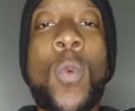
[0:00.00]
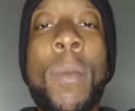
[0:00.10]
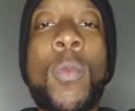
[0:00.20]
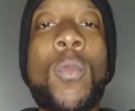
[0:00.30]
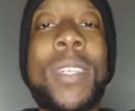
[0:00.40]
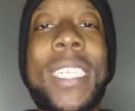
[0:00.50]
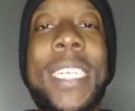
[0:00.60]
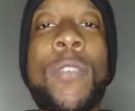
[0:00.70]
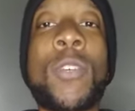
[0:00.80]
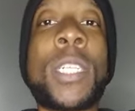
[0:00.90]
Women will
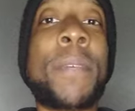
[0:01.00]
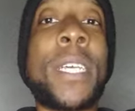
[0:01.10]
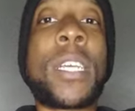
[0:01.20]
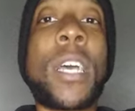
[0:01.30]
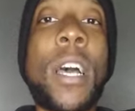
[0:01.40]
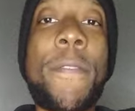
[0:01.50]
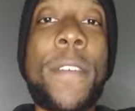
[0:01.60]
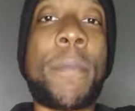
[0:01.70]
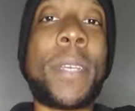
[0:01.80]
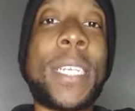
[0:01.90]
see you as being
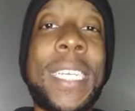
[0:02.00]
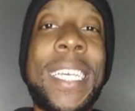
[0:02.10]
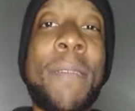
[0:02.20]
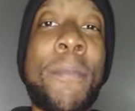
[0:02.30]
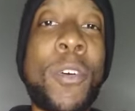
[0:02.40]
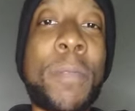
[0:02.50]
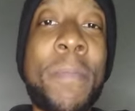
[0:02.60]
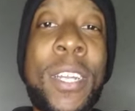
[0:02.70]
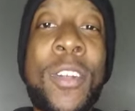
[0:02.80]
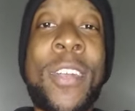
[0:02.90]
confident because, again, most
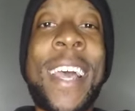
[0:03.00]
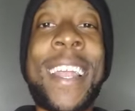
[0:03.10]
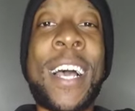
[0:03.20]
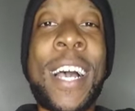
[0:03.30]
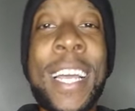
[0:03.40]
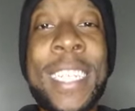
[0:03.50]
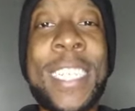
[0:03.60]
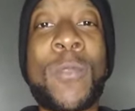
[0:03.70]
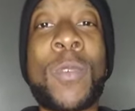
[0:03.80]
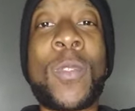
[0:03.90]
men are not
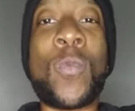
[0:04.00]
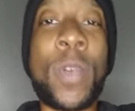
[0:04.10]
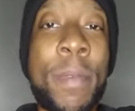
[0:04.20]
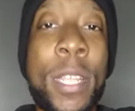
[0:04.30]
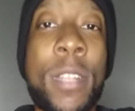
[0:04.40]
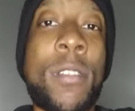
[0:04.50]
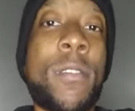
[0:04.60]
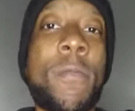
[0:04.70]
honest with women.